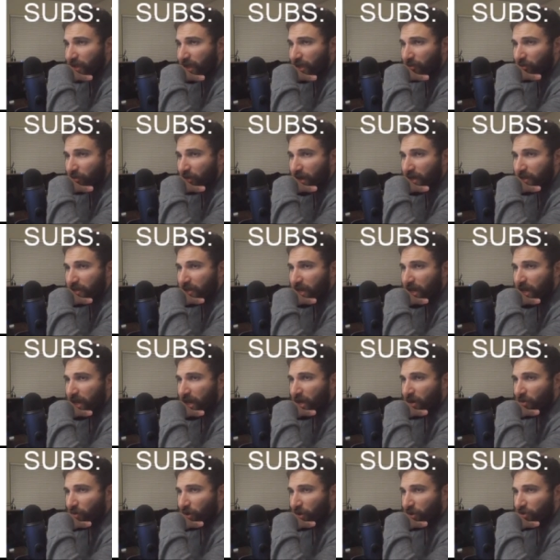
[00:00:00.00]
labor rights,
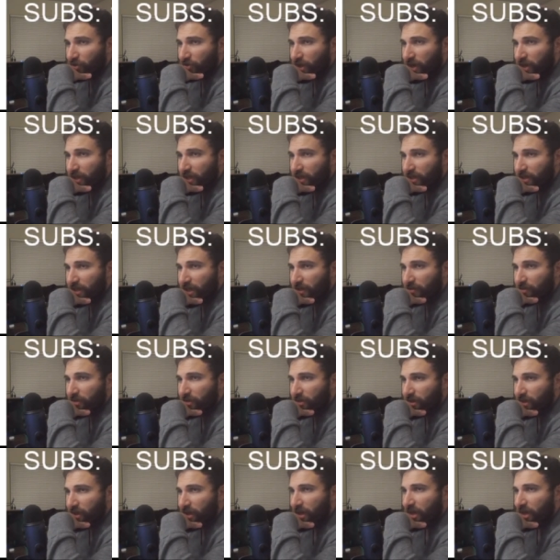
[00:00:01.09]
worker training, and safety.